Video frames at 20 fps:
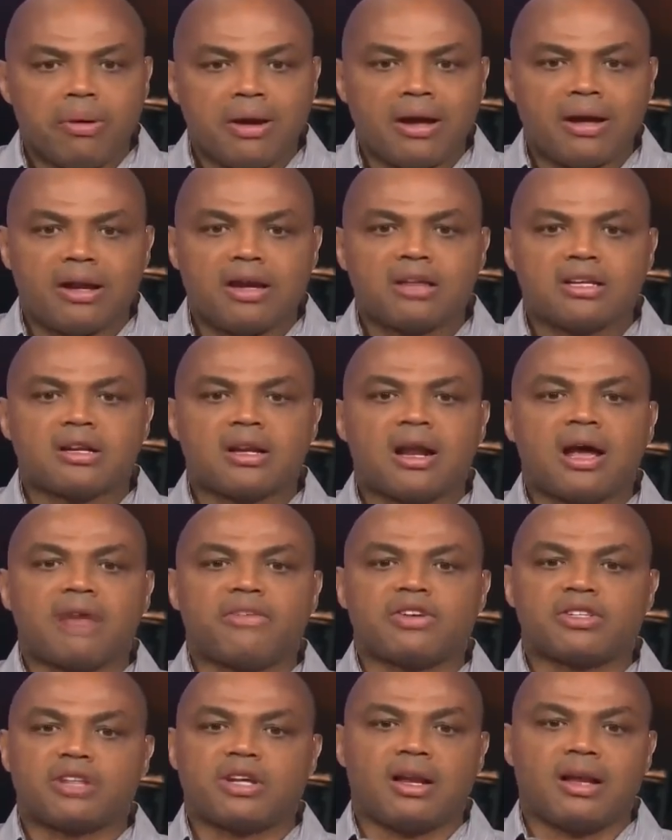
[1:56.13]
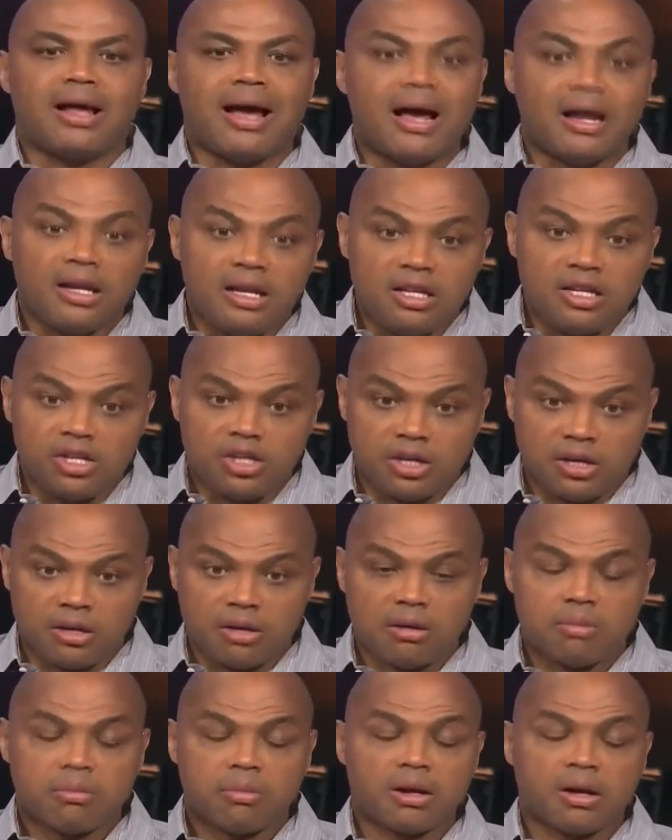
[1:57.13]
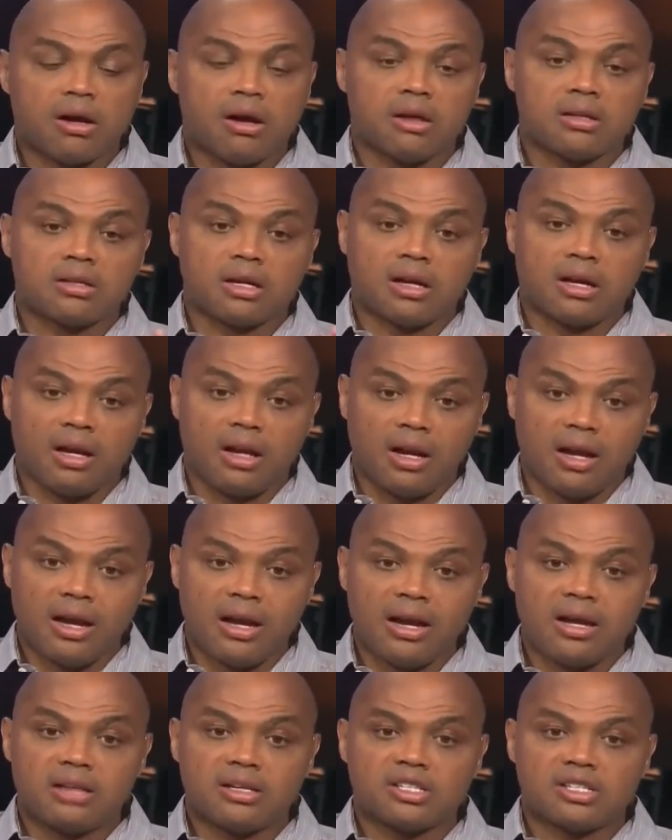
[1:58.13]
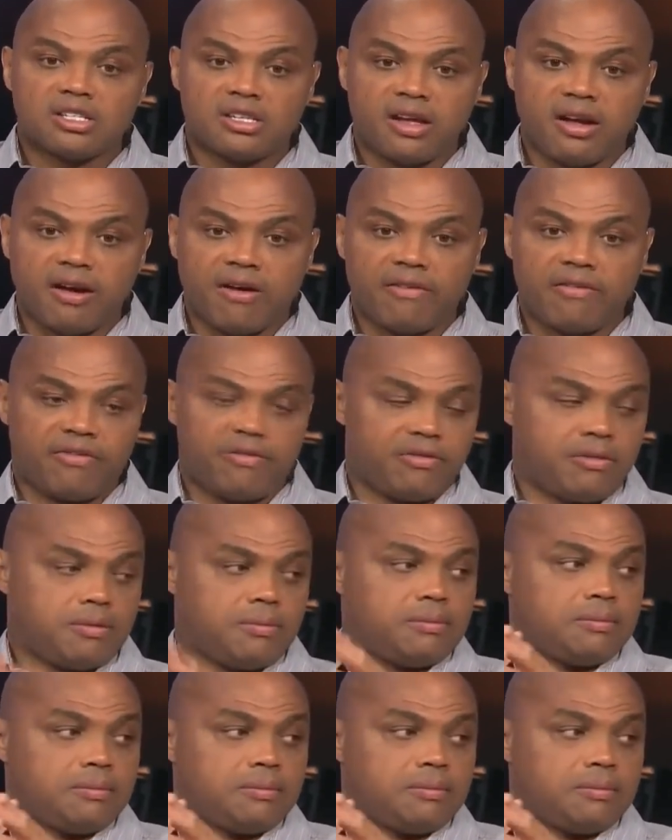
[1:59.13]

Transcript: but his life is a lot easier because of Klay and Steph.